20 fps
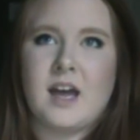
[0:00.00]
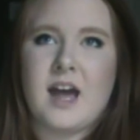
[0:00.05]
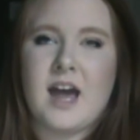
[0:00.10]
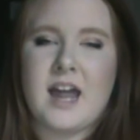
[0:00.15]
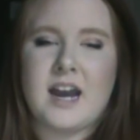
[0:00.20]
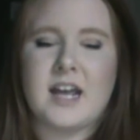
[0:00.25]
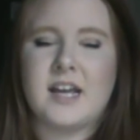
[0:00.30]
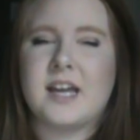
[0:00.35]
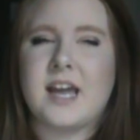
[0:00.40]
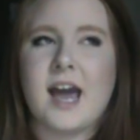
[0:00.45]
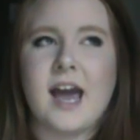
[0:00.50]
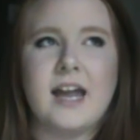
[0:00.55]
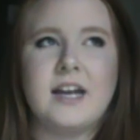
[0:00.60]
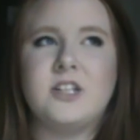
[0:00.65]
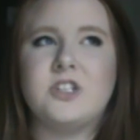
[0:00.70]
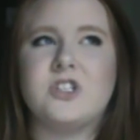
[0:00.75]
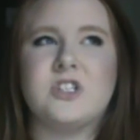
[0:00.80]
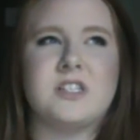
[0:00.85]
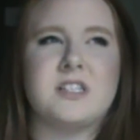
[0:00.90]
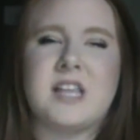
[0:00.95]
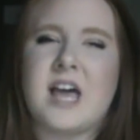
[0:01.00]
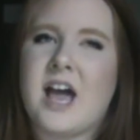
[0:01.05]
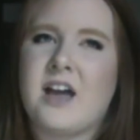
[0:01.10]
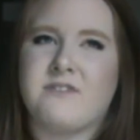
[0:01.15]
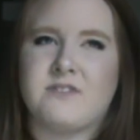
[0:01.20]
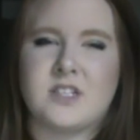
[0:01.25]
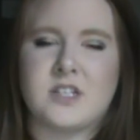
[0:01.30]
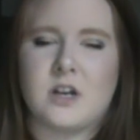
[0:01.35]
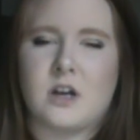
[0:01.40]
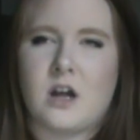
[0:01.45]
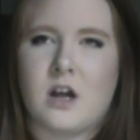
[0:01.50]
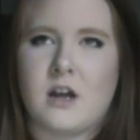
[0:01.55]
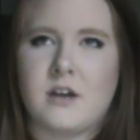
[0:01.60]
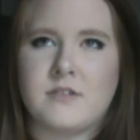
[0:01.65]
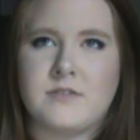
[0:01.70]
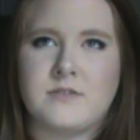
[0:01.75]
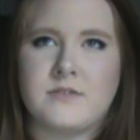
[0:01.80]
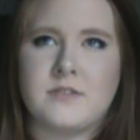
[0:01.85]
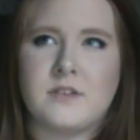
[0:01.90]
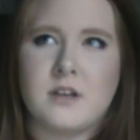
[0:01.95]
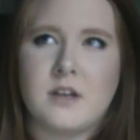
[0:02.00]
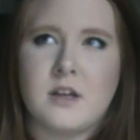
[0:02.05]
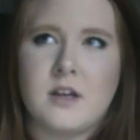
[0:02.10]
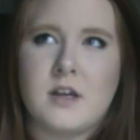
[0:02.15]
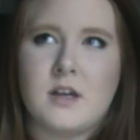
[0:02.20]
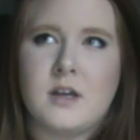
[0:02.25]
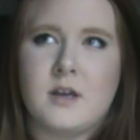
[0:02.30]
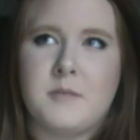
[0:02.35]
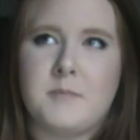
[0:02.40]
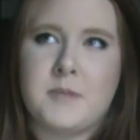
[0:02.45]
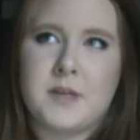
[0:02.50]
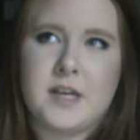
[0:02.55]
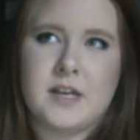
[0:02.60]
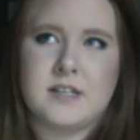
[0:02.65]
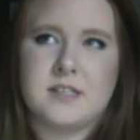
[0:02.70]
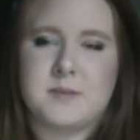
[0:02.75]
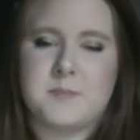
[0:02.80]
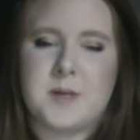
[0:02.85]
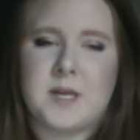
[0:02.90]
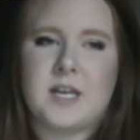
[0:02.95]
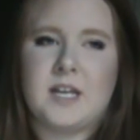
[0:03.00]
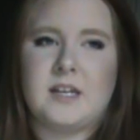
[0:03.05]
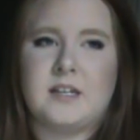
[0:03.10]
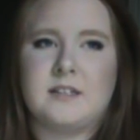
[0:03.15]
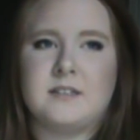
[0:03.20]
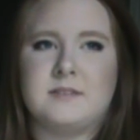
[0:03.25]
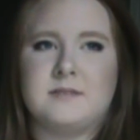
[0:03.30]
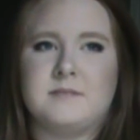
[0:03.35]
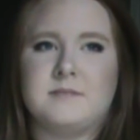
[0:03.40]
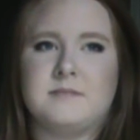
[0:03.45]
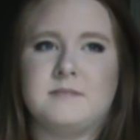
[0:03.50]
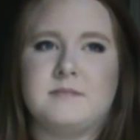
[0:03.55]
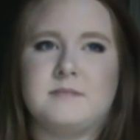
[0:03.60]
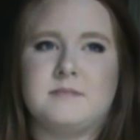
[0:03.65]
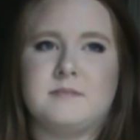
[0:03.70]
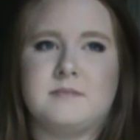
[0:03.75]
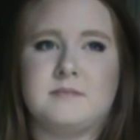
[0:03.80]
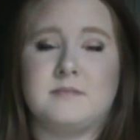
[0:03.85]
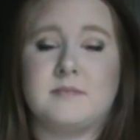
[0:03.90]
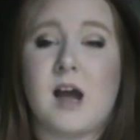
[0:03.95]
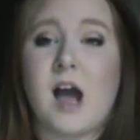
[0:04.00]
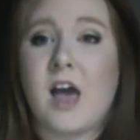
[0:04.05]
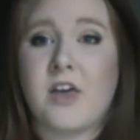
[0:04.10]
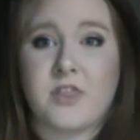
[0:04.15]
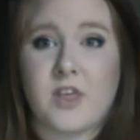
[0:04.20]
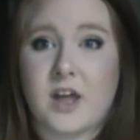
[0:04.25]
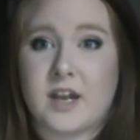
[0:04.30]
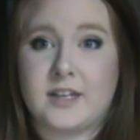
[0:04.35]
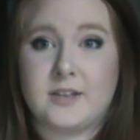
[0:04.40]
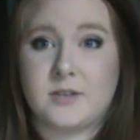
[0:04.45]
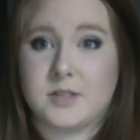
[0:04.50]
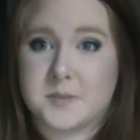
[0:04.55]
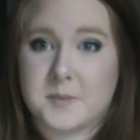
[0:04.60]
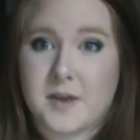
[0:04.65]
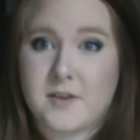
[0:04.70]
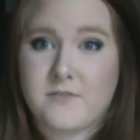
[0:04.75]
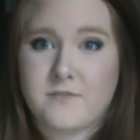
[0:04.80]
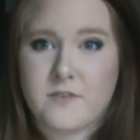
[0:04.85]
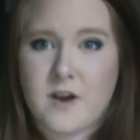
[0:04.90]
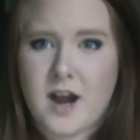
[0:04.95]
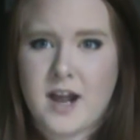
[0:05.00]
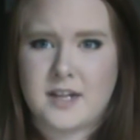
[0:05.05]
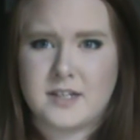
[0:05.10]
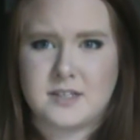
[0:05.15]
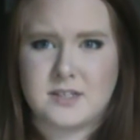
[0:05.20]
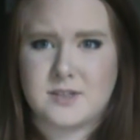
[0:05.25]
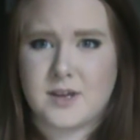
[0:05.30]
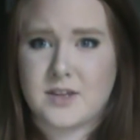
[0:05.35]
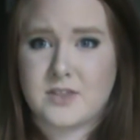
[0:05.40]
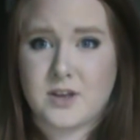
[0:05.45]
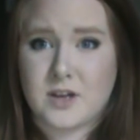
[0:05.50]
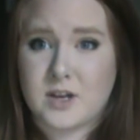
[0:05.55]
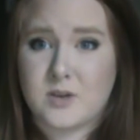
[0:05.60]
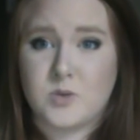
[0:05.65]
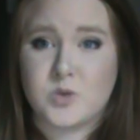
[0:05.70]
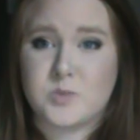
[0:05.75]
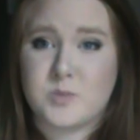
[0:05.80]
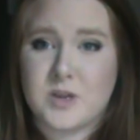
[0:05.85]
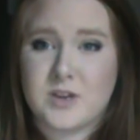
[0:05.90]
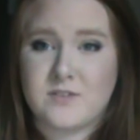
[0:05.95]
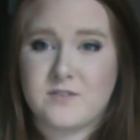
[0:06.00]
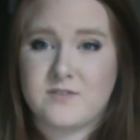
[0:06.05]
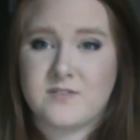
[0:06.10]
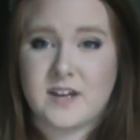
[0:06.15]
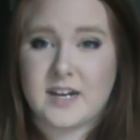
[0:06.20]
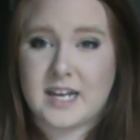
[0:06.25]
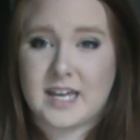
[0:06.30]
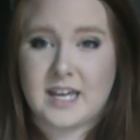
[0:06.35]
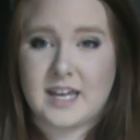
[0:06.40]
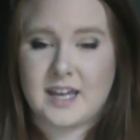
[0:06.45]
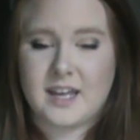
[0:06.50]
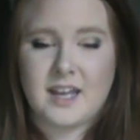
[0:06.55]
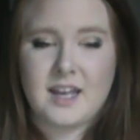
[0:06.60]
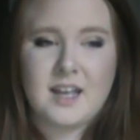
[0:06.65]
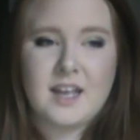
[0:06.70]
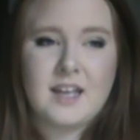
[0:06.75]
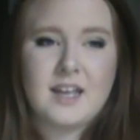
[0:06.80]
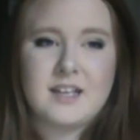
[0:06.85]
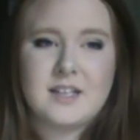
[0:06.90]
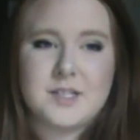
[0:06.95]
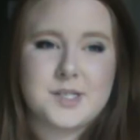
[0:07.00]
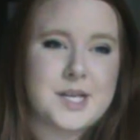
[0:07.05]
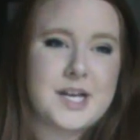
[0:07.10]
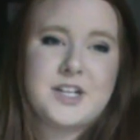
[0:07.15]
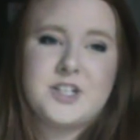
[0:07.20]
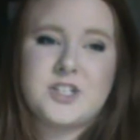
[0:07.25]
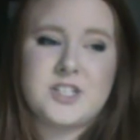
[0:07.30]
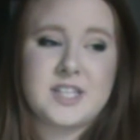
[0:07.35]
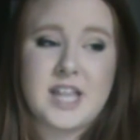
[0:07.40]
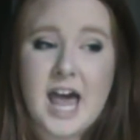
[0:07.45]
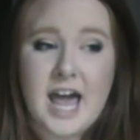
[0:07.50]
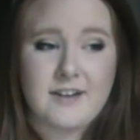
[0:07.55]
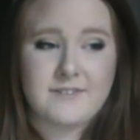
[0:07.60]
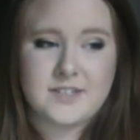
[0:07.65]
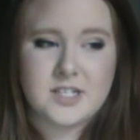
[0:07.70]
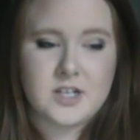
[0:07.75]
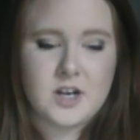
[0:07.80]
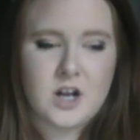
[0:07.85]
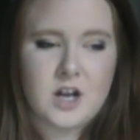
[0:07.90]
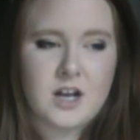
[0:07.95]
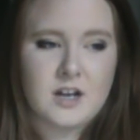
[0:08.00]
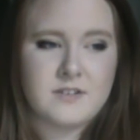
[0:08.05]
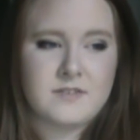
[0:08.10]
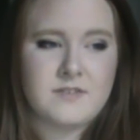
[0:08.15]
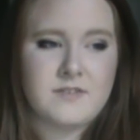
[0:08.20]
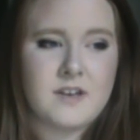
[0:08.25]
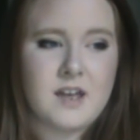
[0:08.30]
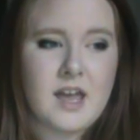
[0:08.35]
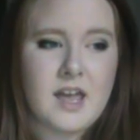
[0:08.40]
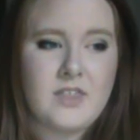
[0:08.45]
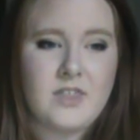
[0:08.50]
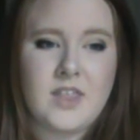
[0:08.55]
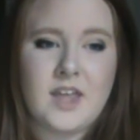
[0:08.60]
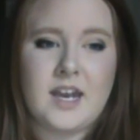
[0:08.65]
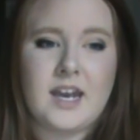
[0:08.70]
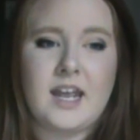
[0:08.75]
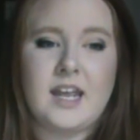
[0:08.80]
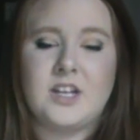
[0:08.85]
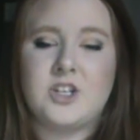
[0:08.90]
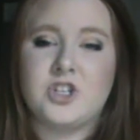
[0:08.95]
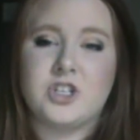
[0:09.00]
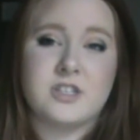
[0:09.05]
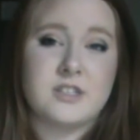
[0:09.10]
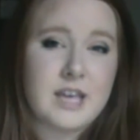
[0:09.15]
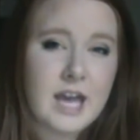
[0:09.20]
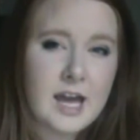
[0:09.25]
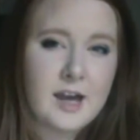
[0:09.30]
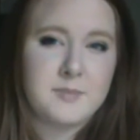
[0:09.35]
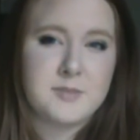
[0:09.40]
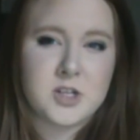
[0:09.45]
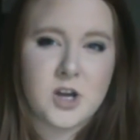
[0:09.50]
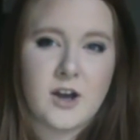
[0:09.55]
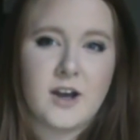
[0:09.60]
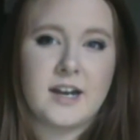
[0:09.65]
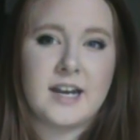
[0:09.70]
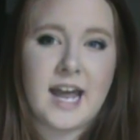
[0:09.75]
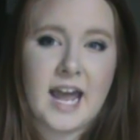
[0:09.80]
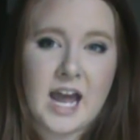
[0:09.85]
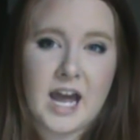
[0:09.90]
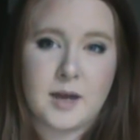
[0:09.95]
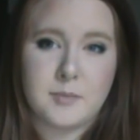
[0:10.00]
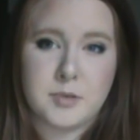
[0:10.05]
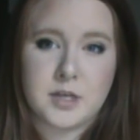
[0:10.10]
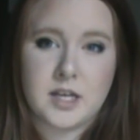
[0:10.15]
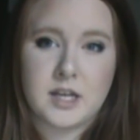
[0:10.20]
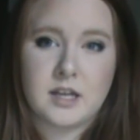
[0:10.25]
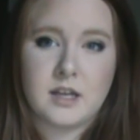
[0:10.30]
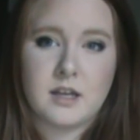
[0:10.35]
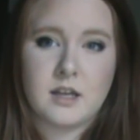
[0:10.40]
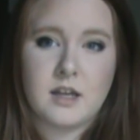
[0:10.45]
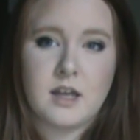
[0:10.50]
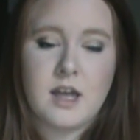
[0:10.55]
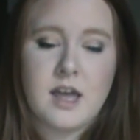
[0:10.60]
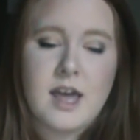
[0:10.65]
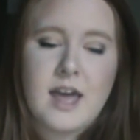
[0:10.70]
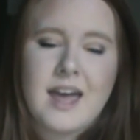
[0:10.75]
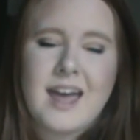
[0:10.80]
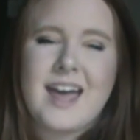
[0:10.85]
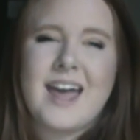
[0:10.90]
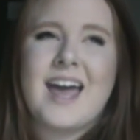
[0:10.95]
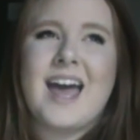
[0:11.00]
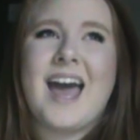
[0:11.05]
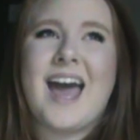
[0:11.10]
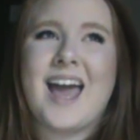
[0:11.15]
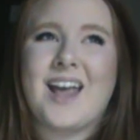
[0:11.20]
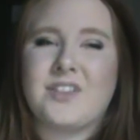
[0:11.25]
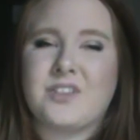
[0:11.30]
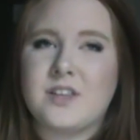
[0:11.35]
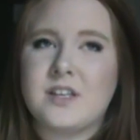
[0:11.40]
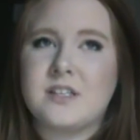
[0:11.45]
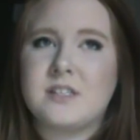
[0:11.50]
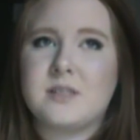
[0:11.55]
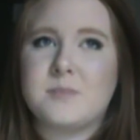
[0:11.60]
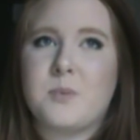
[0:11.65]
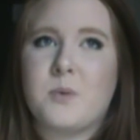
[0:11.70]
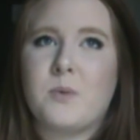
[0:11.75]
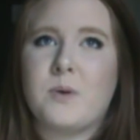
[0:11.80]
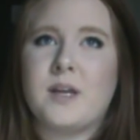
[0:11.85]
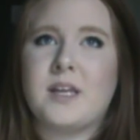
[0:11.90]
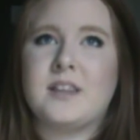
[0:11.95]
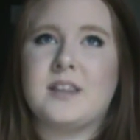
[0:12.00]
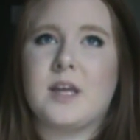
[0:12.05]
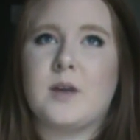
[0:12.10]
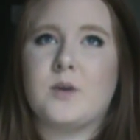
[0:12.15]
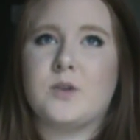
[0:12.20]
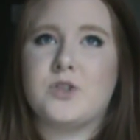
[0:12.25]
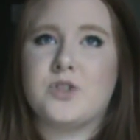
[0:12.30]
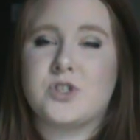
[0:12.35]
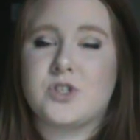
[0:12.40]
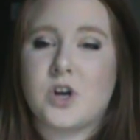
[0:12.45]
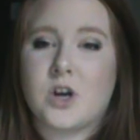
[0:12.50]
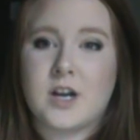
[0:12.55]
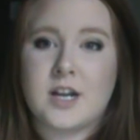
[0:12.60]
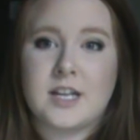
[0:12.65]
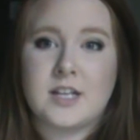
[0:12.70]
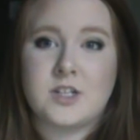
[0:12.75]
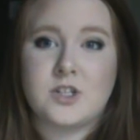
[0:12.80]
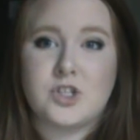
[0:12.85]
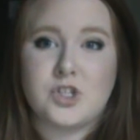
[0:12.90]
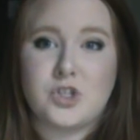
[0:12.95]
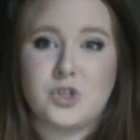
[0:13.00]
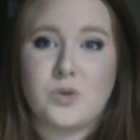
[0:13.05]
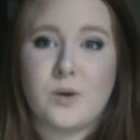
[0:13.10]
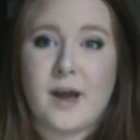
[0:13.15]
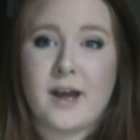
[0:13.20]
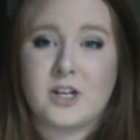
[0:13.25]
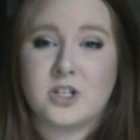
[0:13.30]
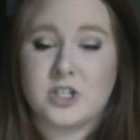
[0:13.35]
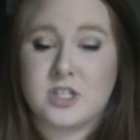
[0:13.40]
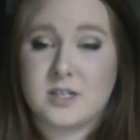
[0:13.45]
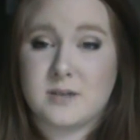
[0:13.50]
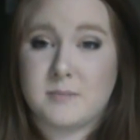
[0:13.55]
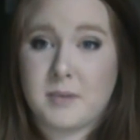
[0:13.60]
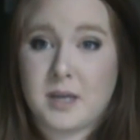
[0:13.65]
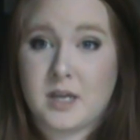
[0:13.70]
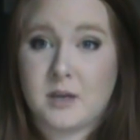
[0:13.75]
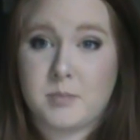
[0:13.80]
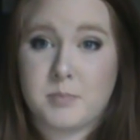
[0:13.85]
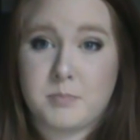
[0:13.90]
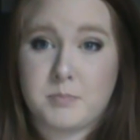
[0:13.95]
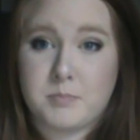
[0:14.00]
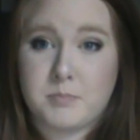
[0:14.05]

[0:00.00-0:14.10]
And I kind of just laughed it off because, I mean, I thought he was my friend, so I thought he was being funny. So I just laughed it off, and then it just kept on happening. At this point, they started to actually make